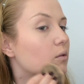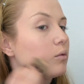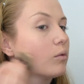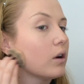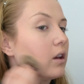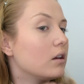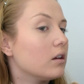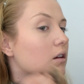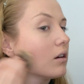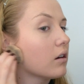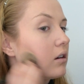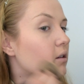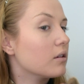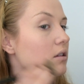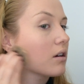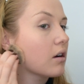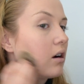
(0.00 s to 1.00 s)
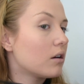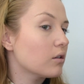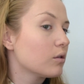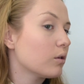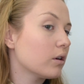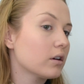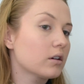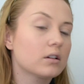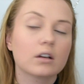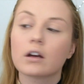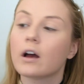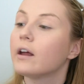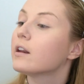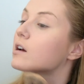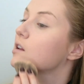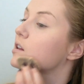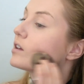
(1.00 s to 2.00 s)
right here, under the contour, to
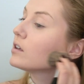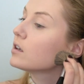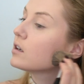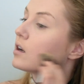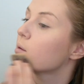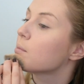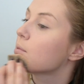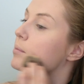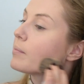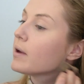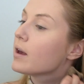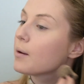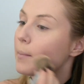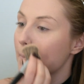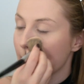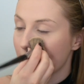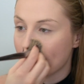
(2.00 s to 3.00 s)
kind of clean it up a bit.